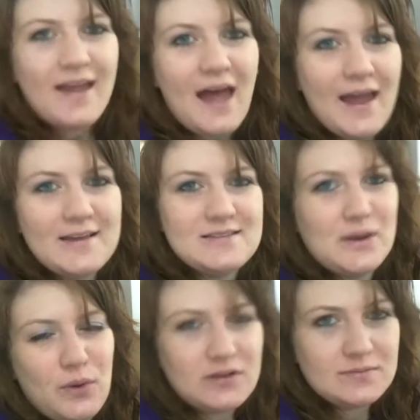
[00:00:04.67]
Hey guys,
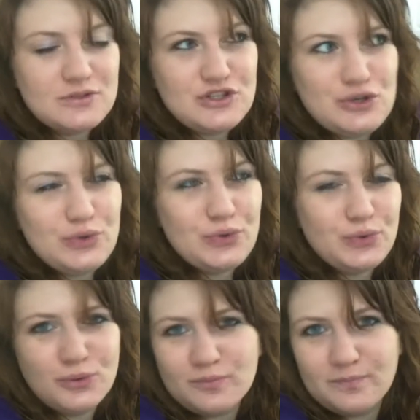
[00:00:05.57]
and welcome
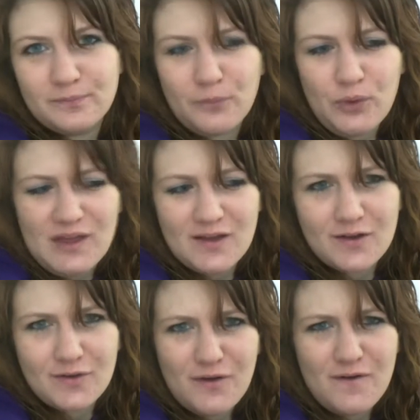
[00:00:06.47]
to week
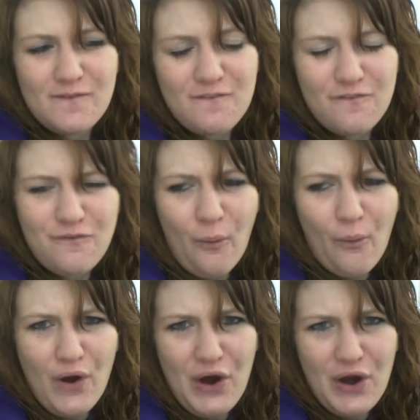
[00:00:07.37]

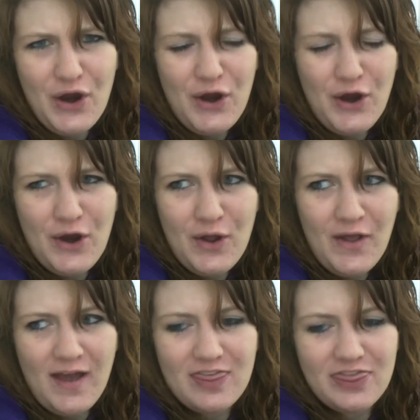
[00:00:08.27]
four,
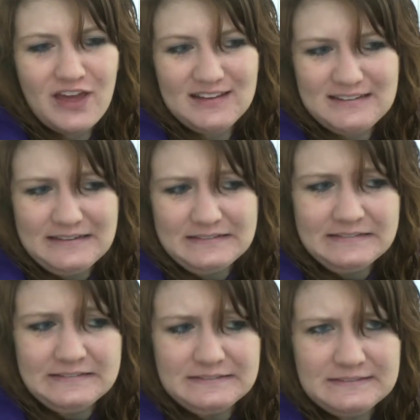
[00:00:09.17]
I think.
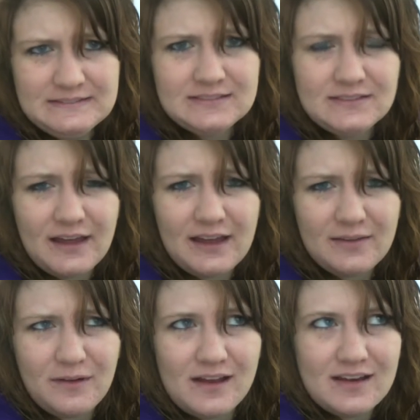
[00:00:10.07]

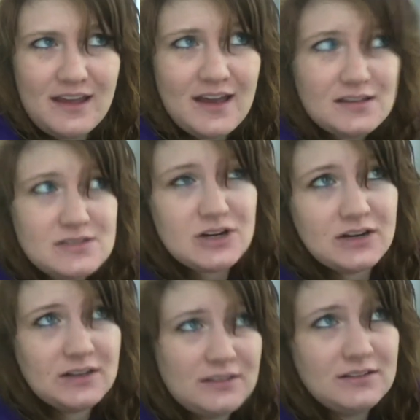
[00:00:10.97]
Like, great, Yeah, I
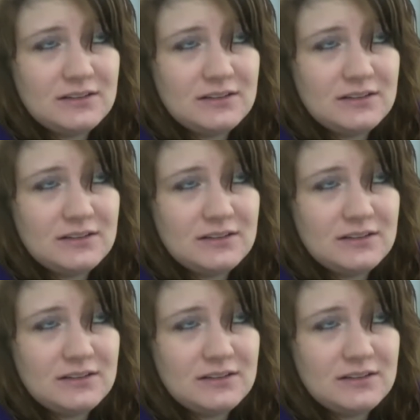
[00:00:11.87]
started.